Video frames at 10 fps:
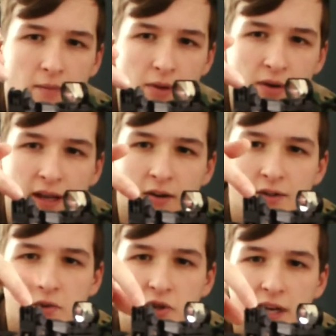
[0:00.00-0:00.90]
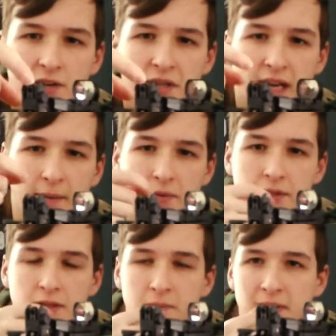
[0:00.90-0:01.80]
You can also change the
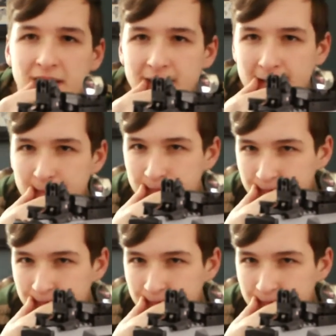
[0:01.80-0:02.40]
aperture, but I